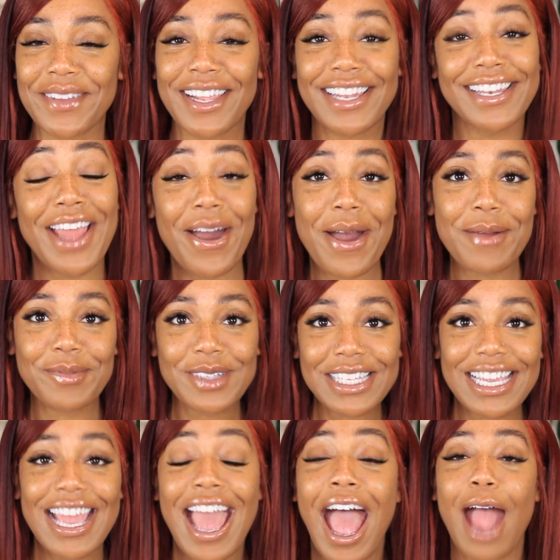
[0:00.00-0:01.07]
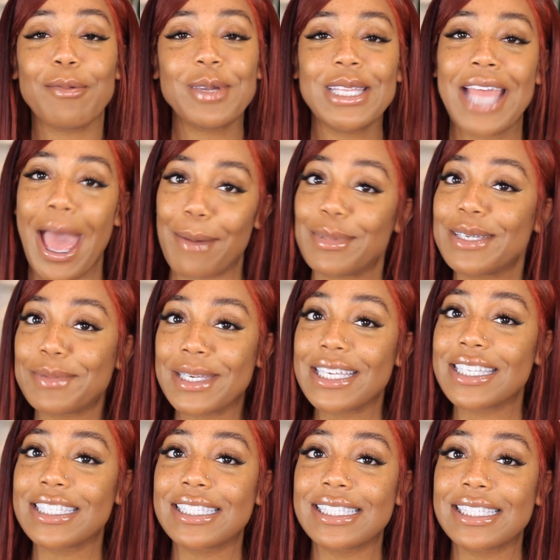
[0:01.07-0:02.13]
Now I'm really happy
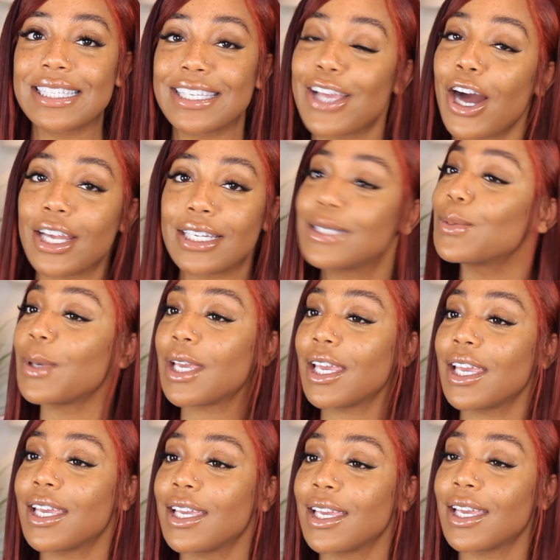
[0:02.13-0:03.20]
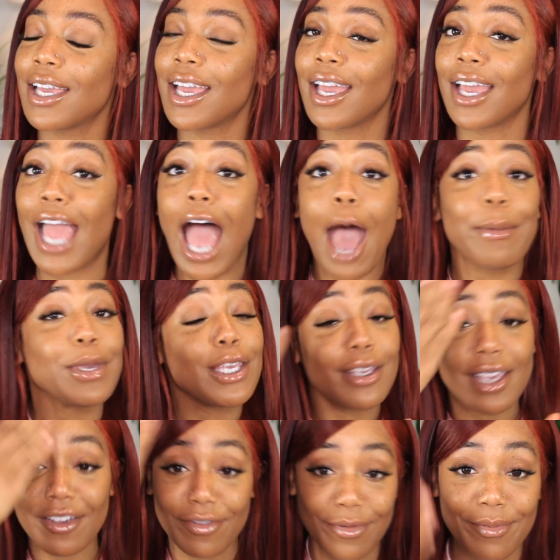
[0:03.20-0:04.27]
because y'all, this wig. I
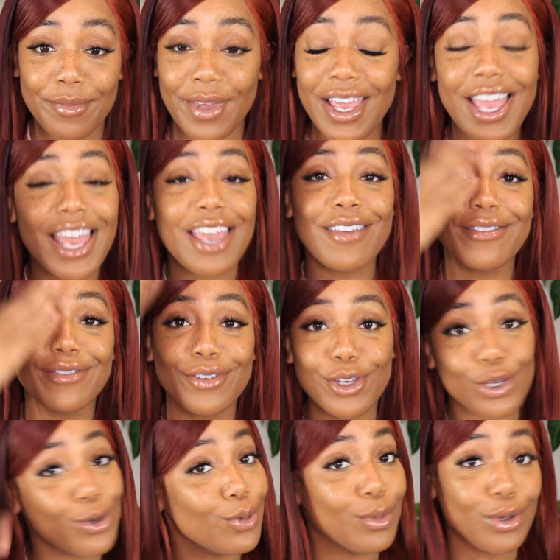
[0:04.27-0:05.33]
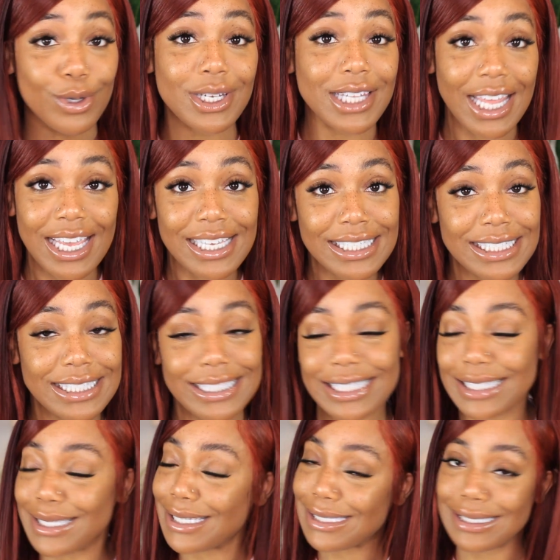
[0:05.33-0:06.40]
mean, if you move the lace,
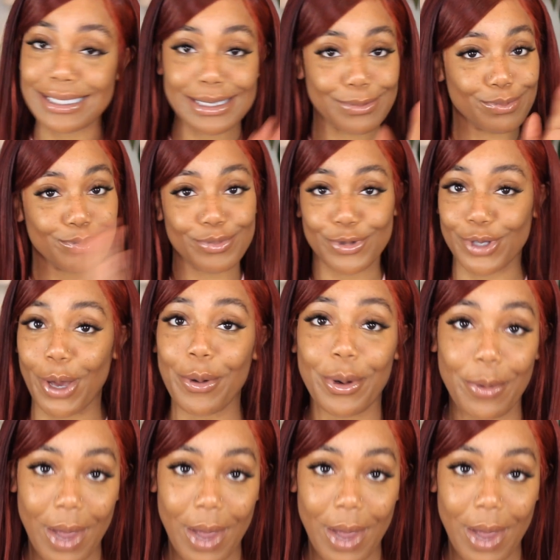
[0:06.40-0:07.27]
is throw it